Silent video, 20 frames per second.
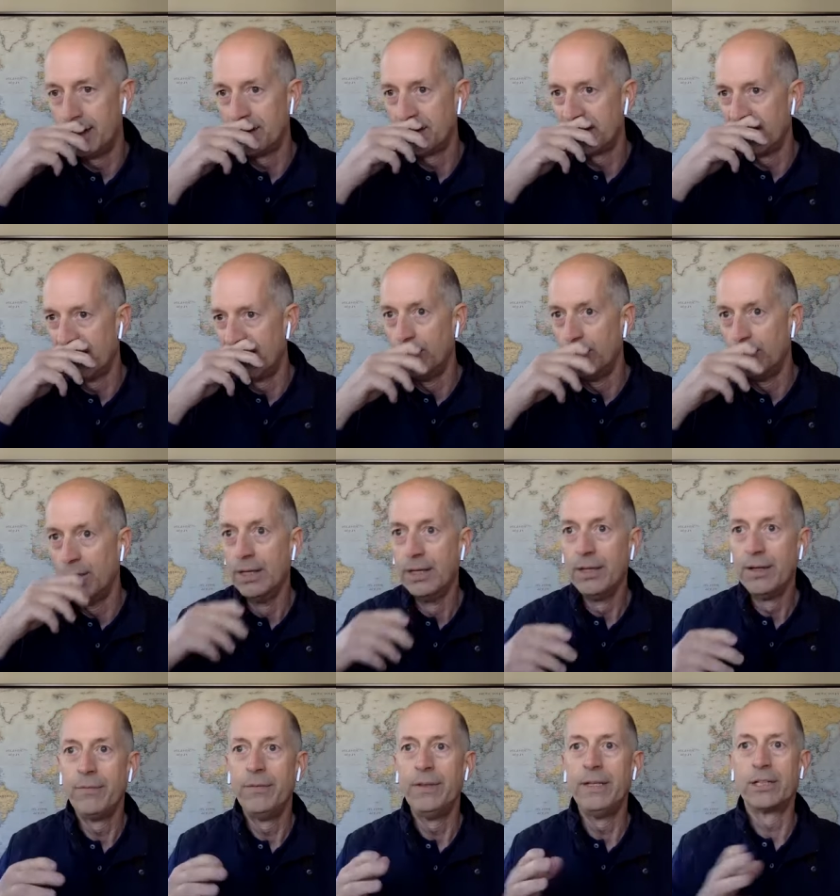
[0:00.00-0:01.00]
So
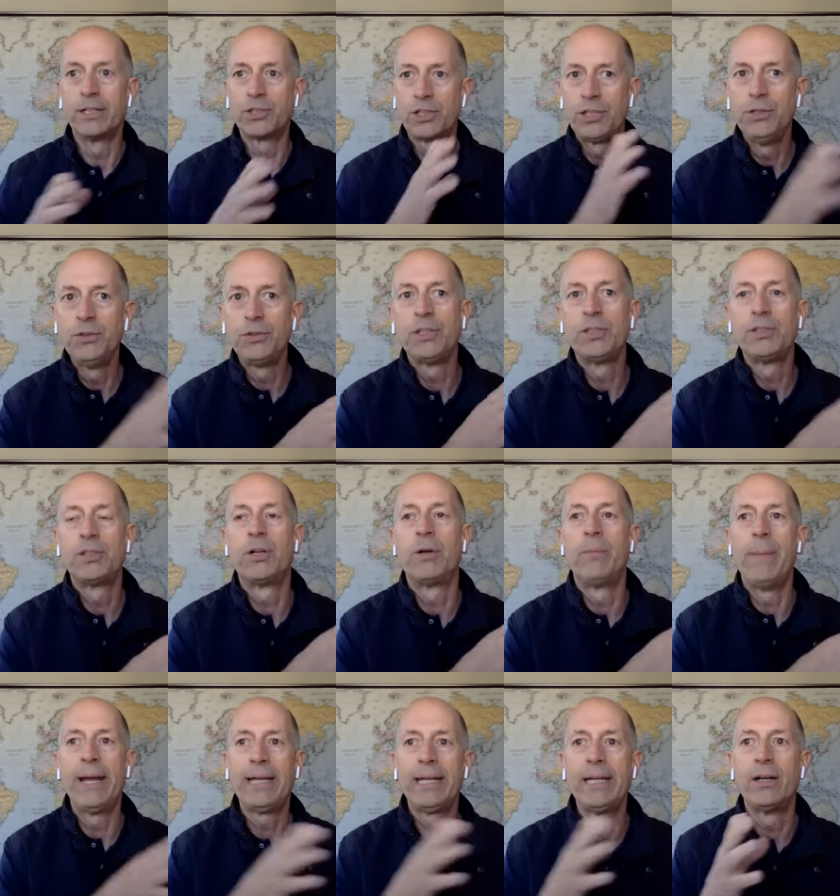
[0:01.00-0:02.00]
the excuses they're
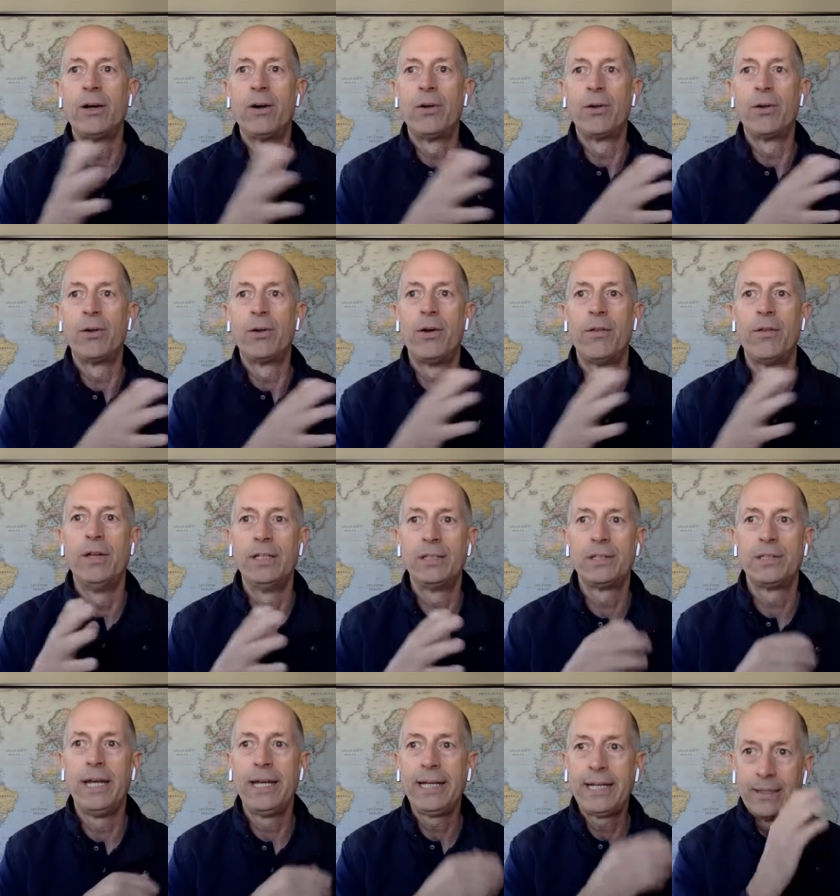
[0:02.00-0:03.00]
making on all this,
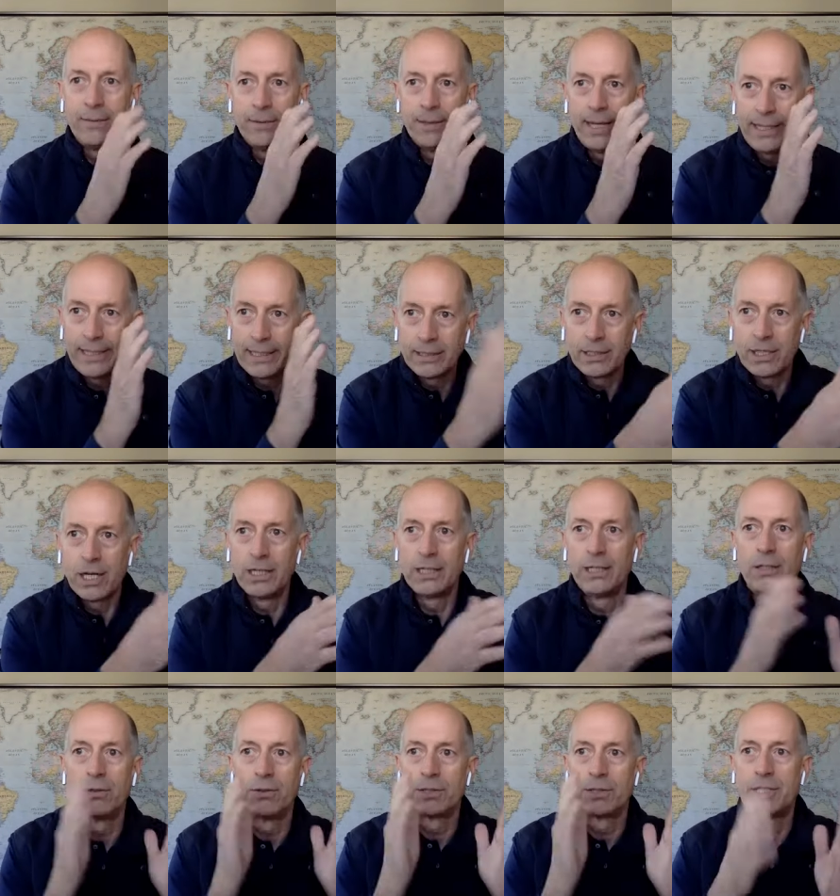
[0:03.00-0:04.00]
they can they can cut
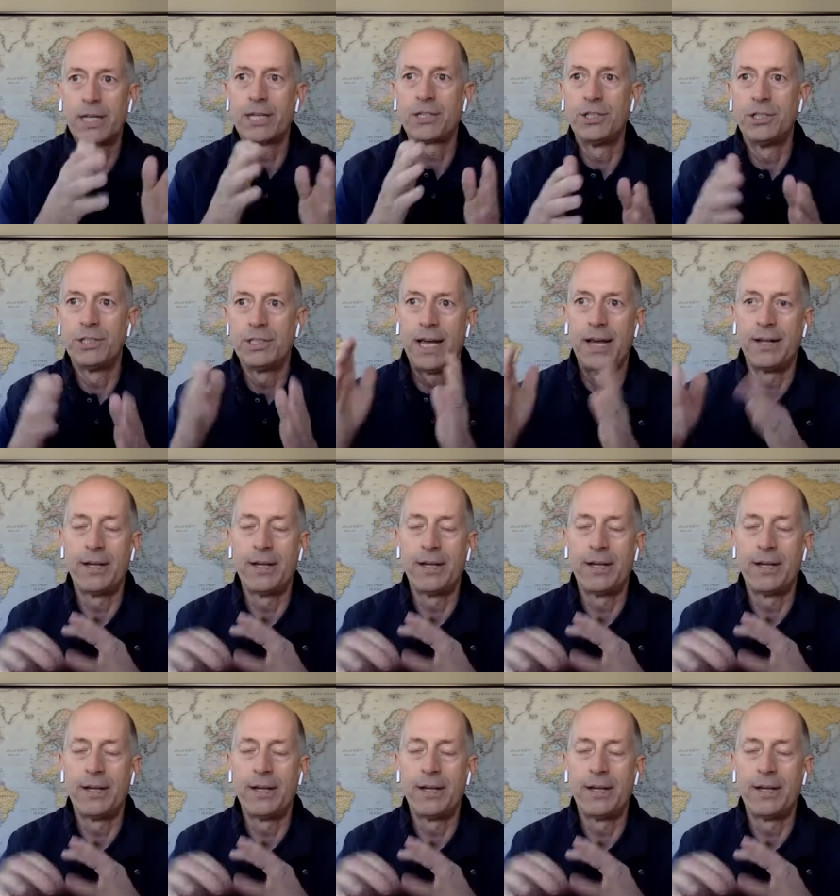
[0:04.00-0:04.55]
little sections out.